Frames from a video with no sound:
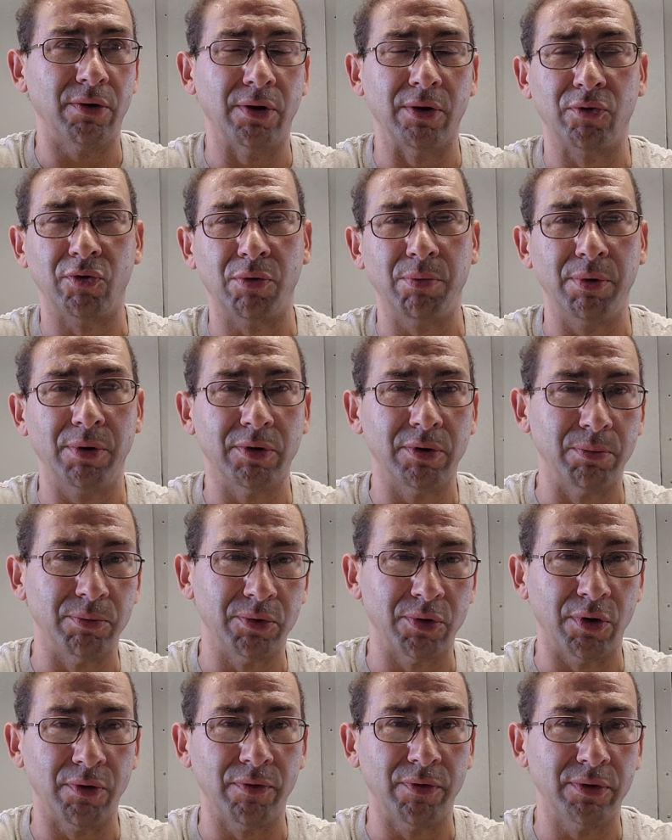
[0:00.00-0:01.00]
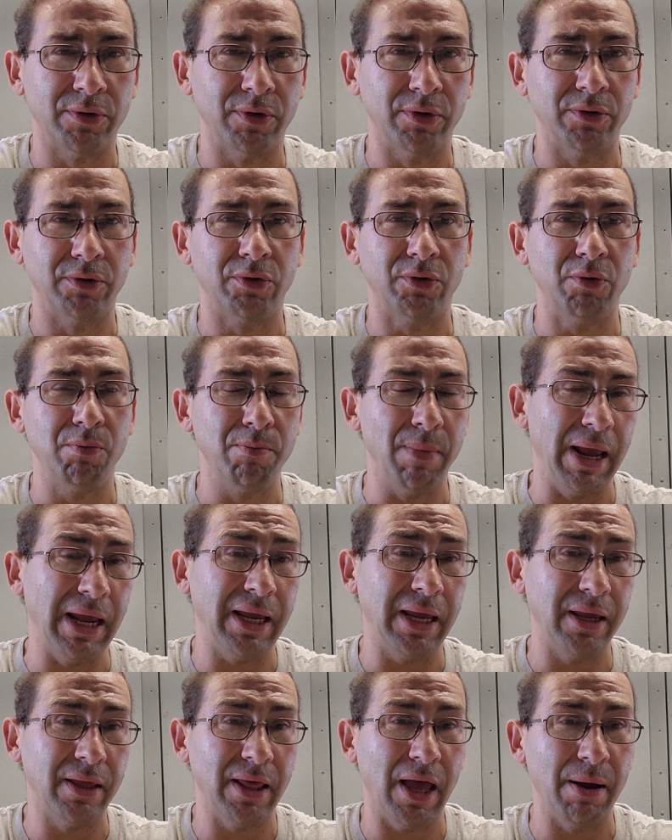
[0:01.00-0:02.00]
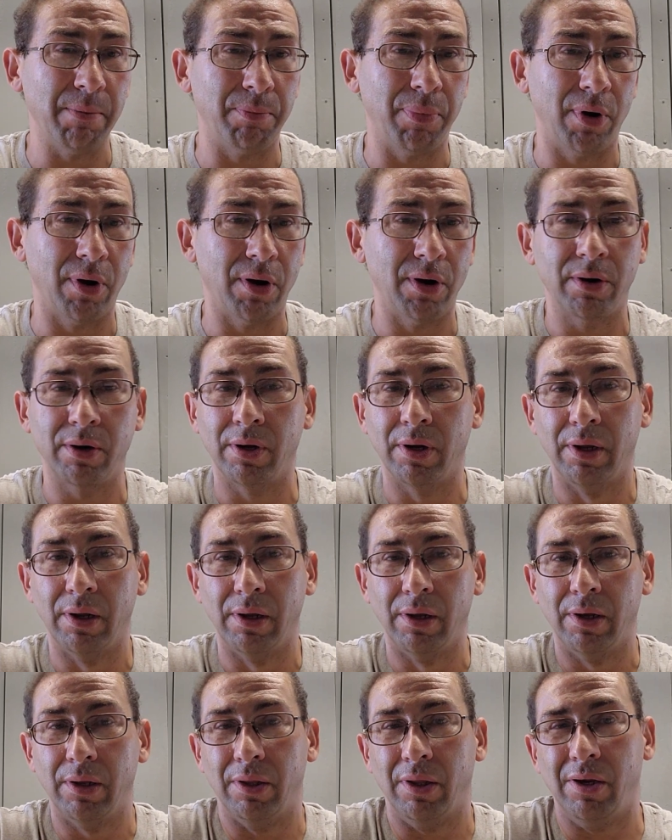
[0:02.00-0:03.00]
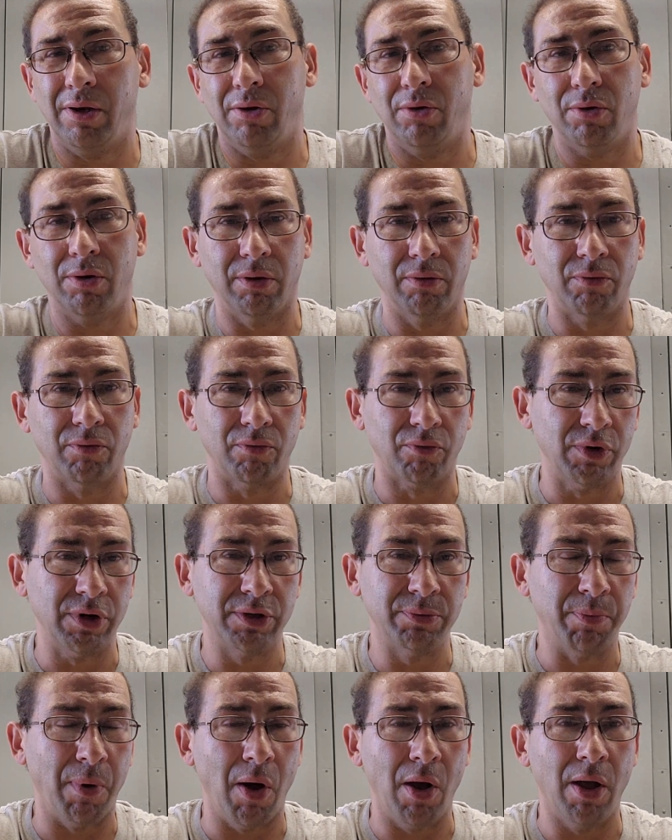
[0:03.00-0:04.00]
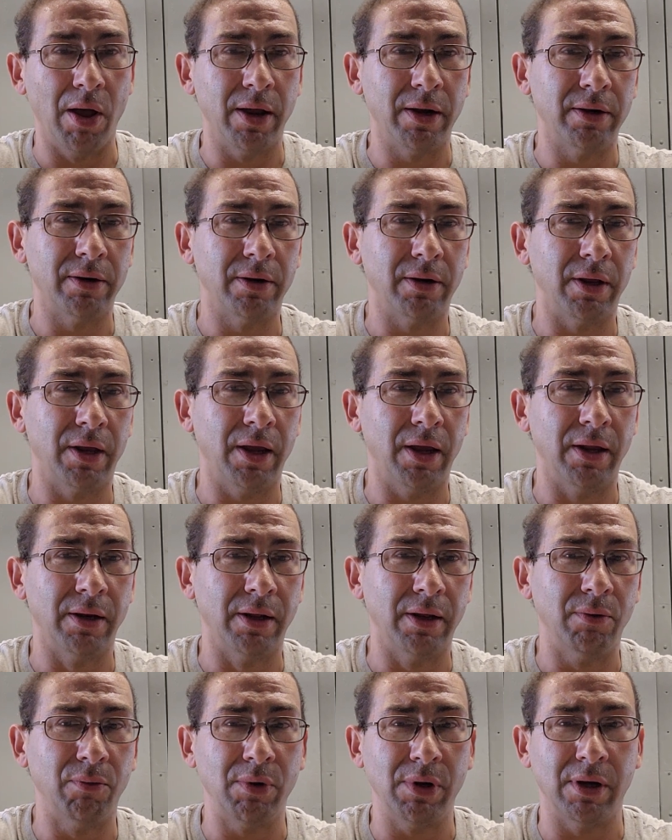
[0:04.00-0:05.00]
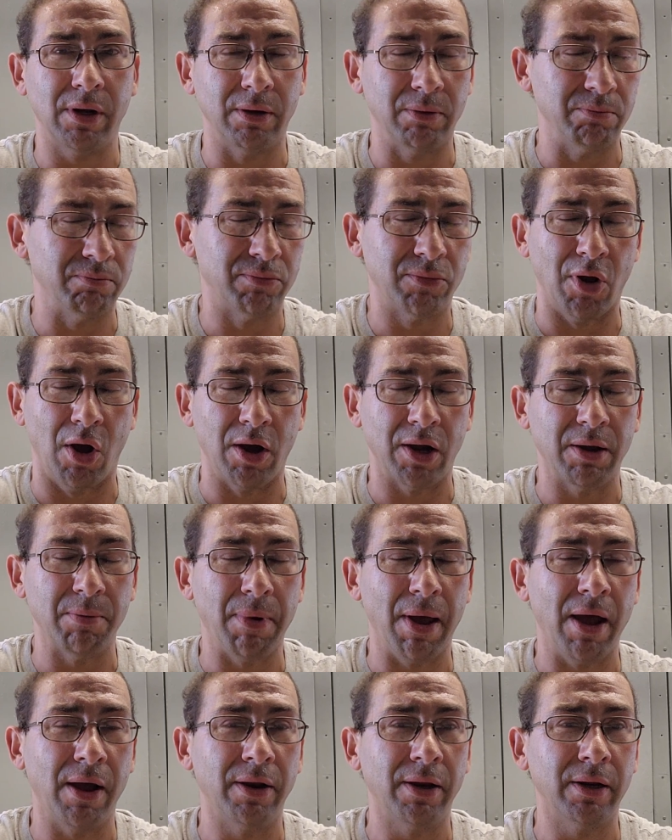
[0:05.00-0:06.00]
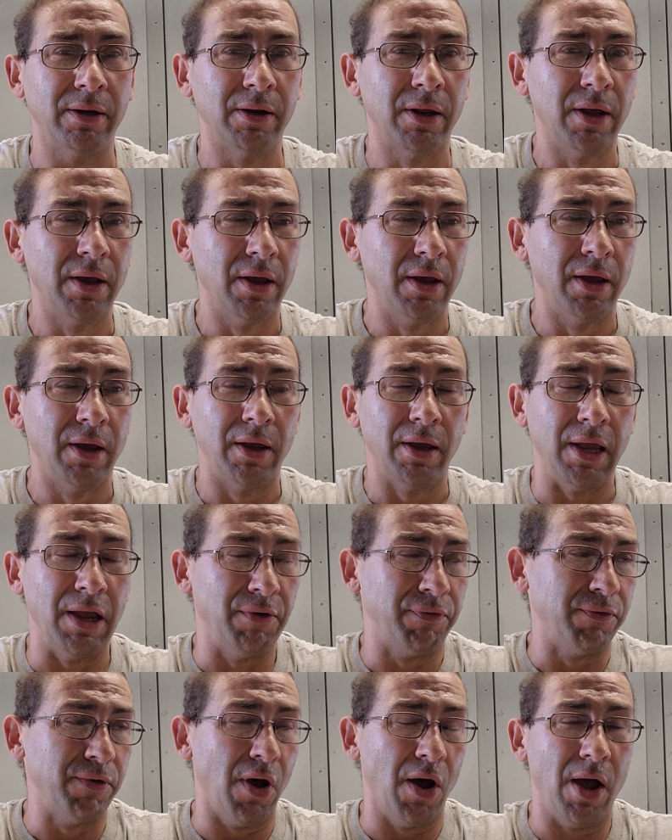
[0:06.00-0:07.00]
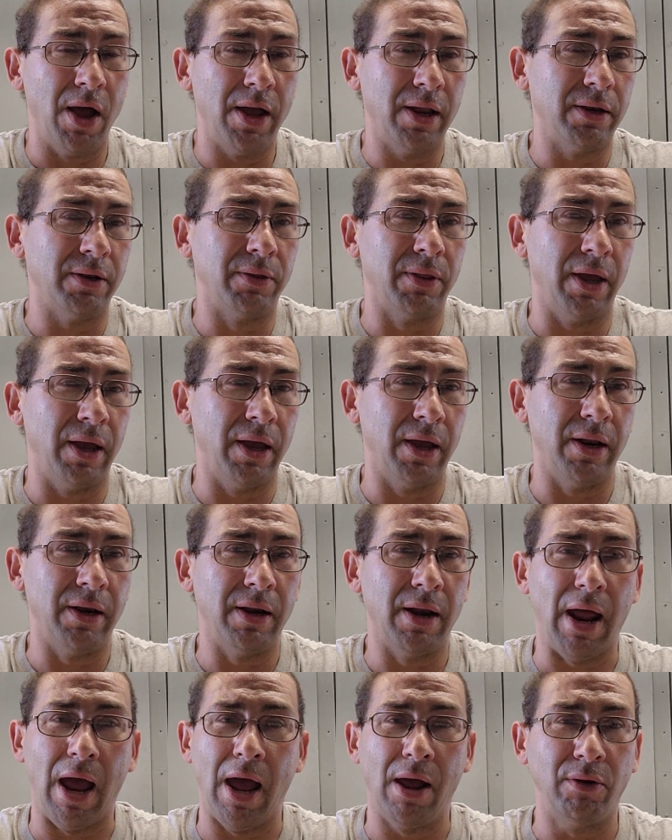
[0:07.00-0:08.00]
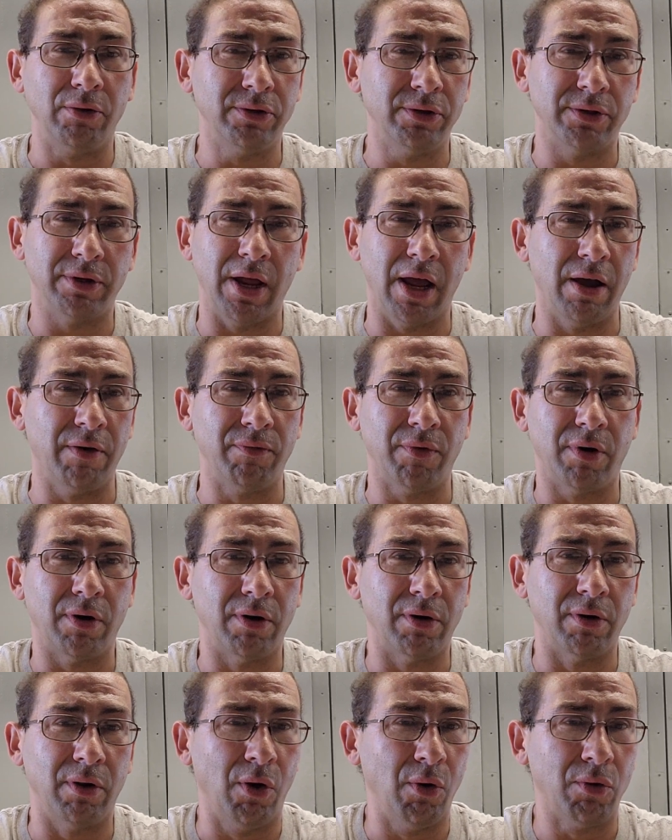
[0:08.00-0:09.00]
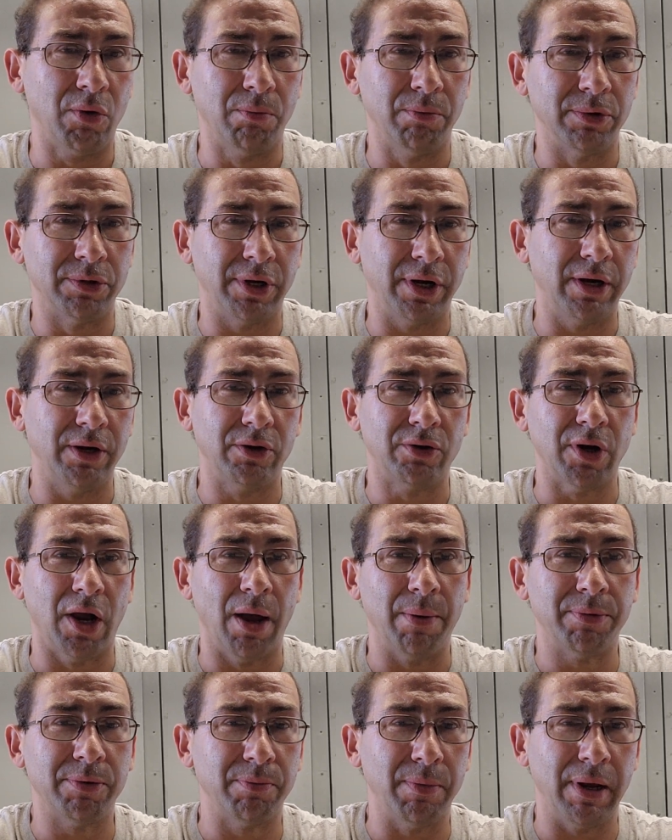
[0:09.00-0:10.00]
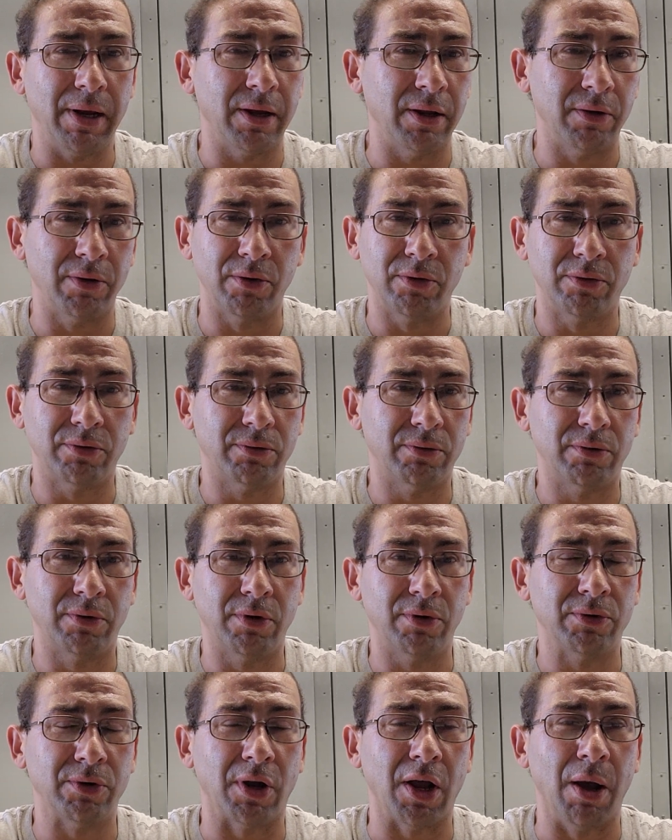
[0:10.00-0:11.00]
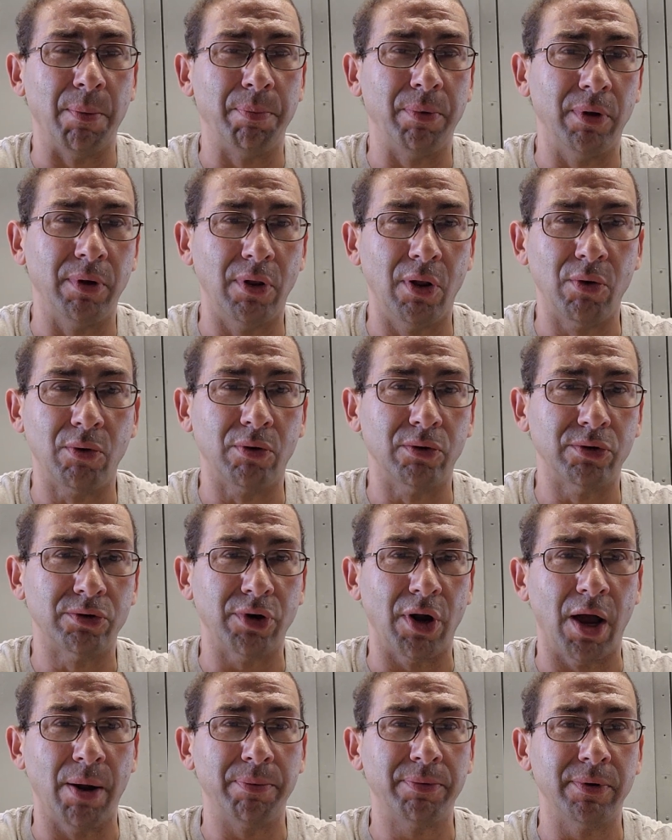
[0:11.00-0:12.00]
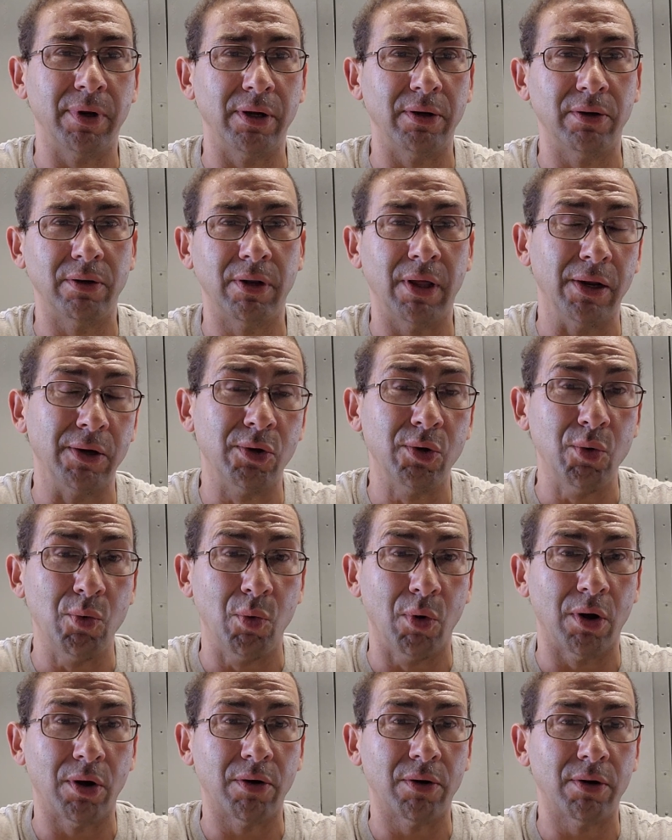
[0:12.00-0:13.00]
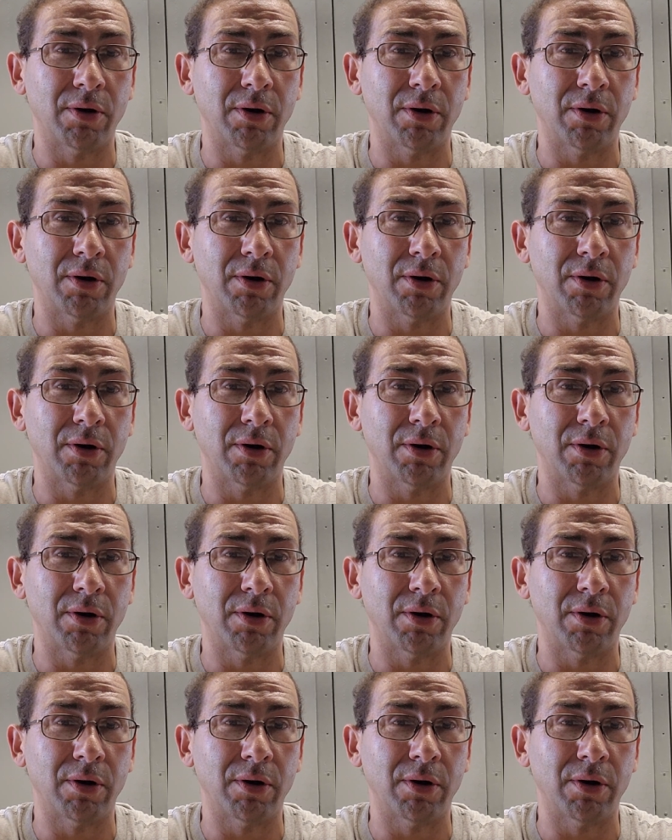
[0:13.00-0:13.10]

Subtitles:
contribute some services to making that part, then you can respond and then we can talk about it. If not, then I'll just have our local machine shops make it. There's a couple of local shops that do work